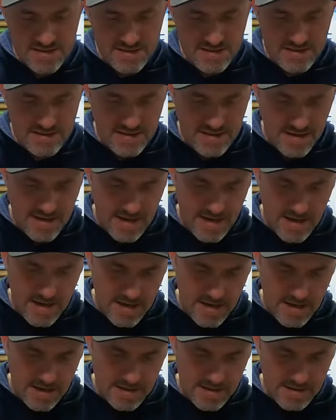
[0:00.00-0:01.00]
this
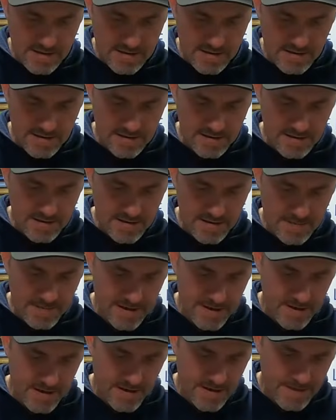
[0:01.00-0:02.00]
little lip
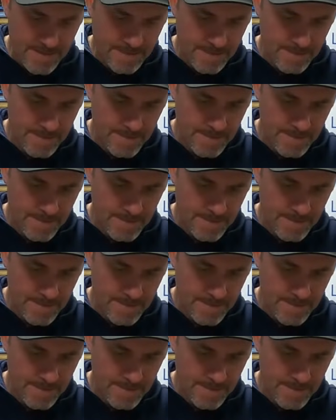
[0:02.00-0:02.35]
here.